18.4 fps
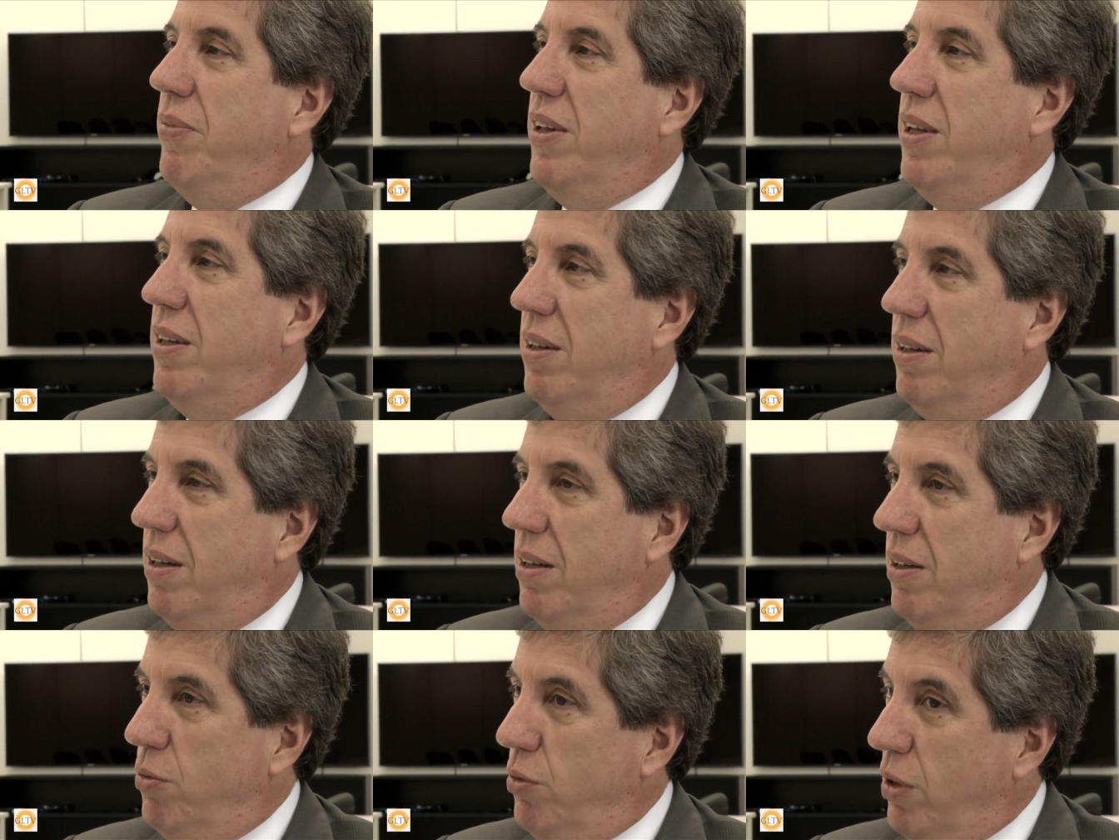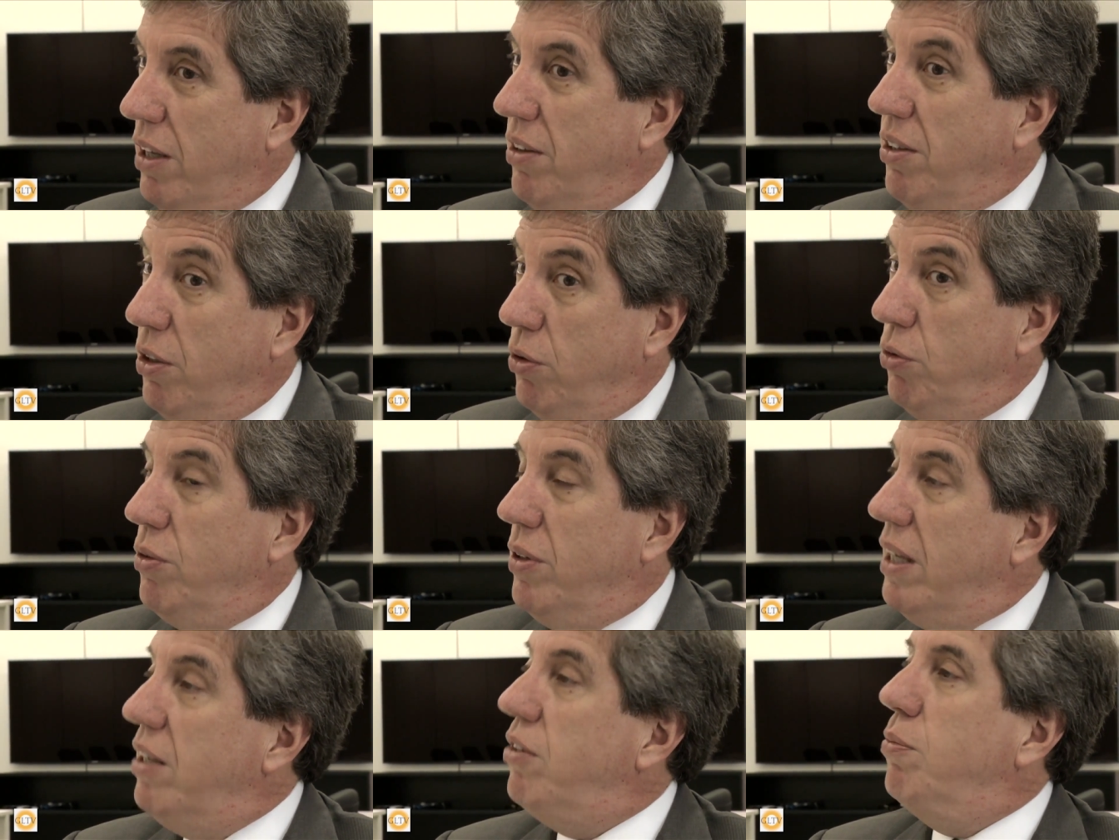And I think
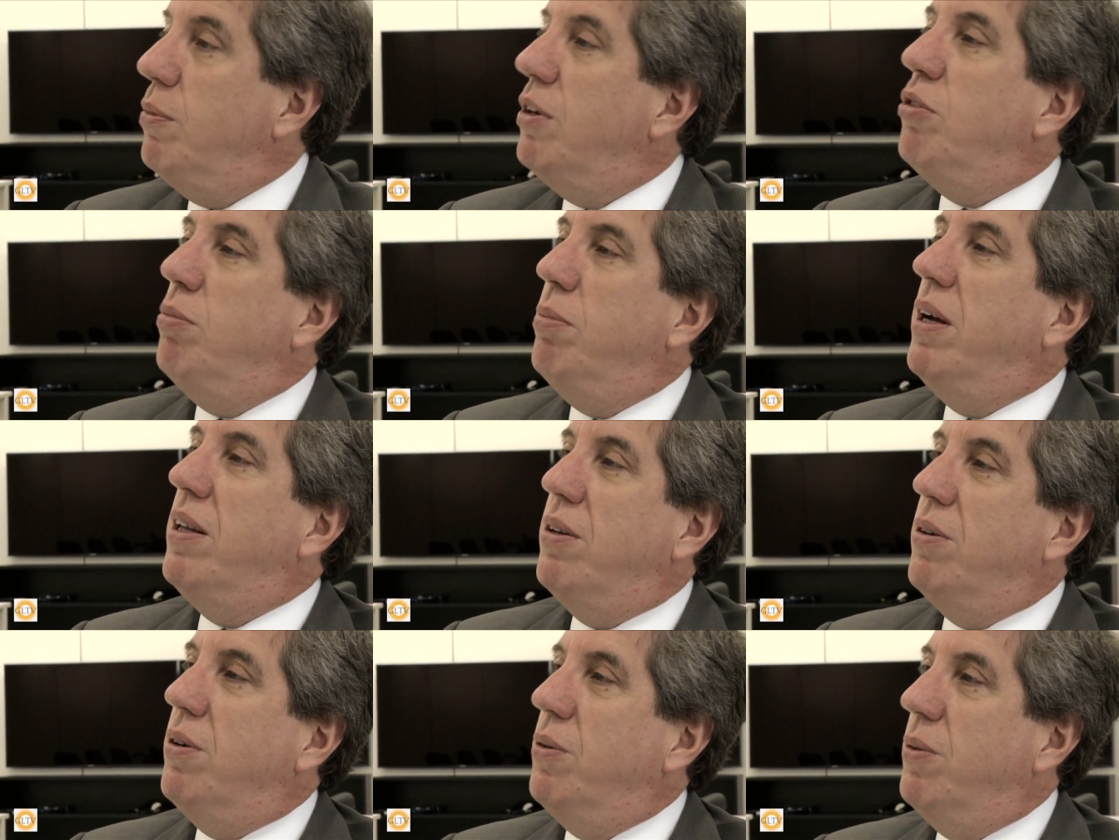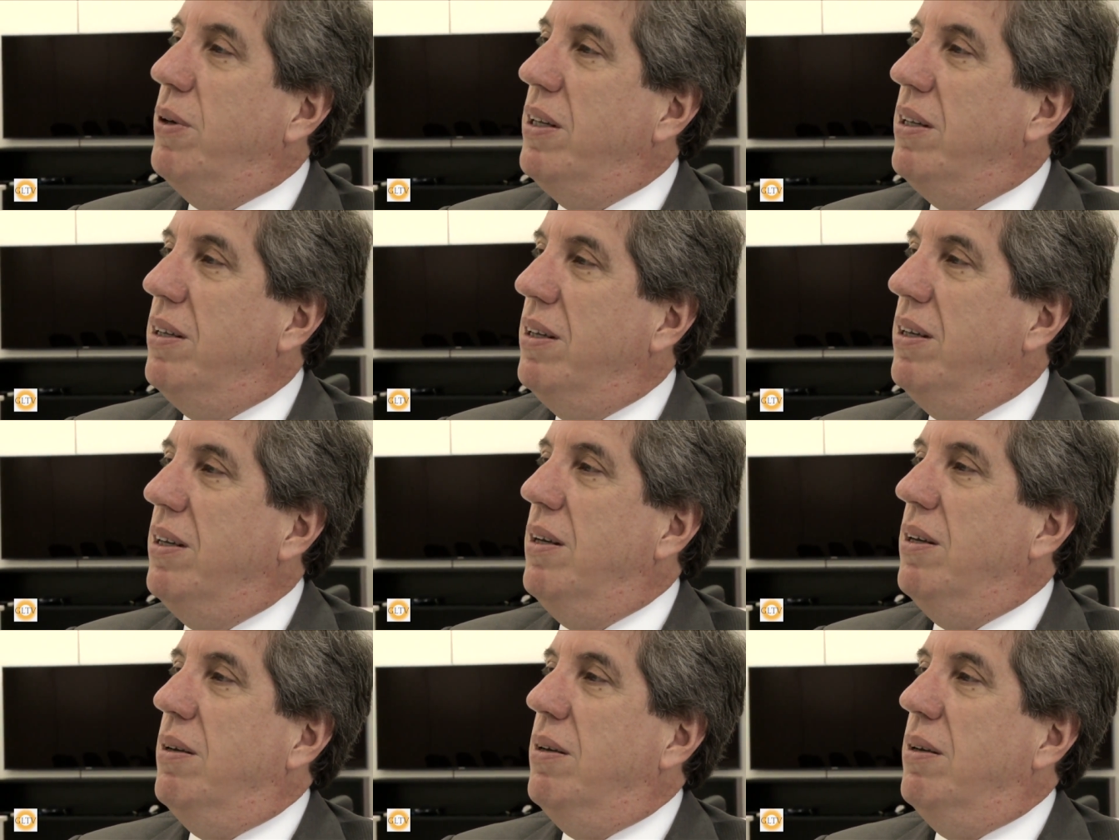today is much better already.